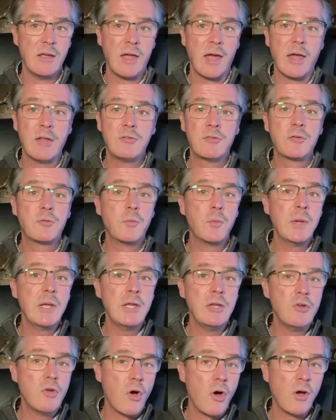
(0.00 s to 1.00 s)
and
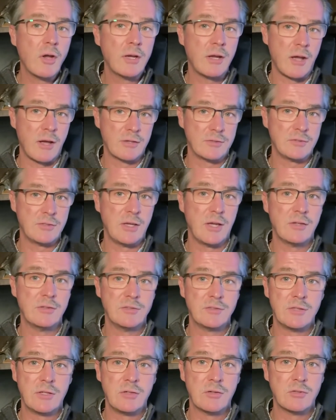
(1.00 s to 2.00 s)
3
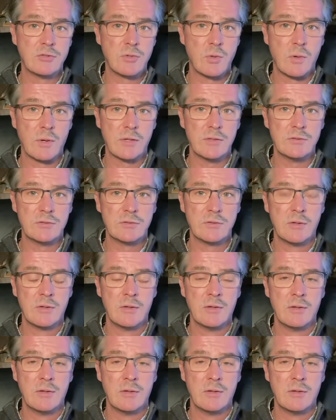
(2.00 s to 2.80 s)
non-ASEAN signatories.